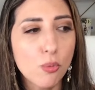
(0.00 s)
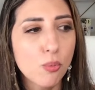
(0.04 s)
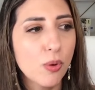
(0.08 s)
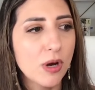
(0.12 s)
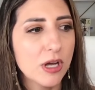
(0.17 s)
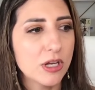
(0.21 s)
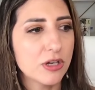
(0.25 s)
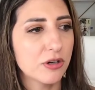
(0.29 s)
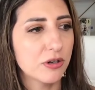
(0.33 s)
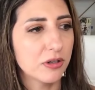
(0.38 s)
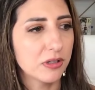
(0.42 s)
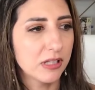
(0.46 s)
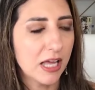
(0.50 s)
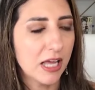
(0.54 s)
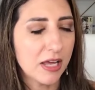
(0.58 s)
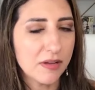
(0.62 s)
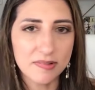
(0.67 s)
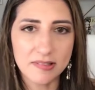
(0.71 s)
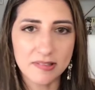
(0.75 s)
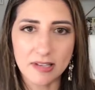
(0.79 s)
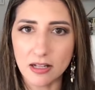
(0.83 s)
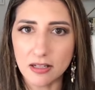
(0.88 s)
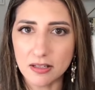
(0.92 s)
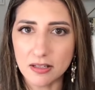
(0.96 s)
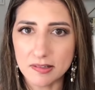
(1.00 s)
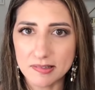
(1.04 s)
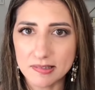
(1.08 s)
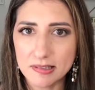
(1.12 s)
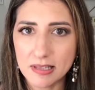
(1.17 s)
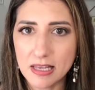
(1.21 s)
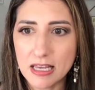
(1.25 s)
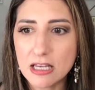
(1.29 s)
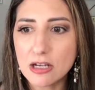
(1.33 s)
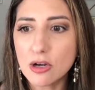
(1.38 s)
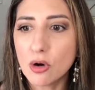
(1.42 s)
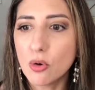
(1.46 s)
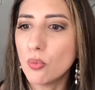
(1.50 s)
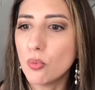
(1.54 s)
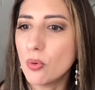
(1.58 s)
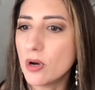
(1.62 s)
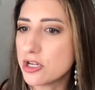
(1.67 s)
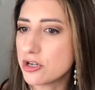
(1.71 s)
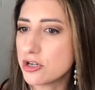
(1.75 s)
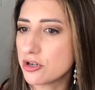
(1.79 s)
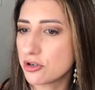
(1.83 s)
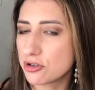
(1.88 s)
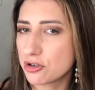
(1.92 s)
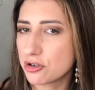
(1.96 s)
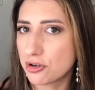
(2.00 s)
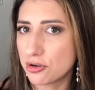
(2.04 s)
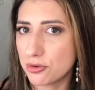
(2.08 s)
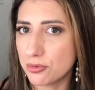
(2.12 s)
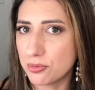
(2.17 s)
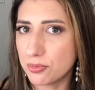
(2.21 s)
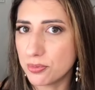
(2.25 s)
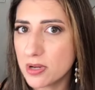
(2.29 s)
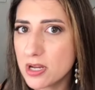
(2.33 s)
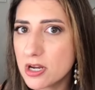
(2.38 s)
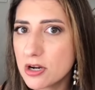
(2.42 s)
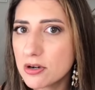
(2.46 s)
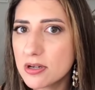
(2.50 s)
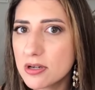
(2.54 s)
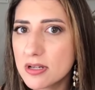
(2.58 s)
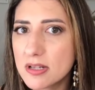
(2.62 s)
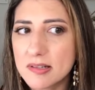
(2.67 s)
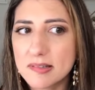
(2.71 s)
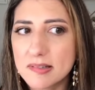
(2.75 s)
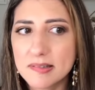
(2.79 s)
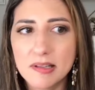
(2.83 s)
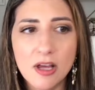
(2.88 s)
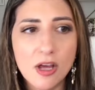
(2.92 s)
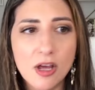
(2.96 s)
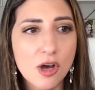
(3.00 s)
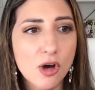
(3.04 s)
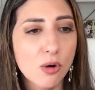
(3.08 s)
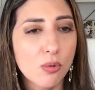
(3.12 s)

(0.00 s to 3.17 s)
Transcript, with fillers: what your lifestyle is like, what your career is,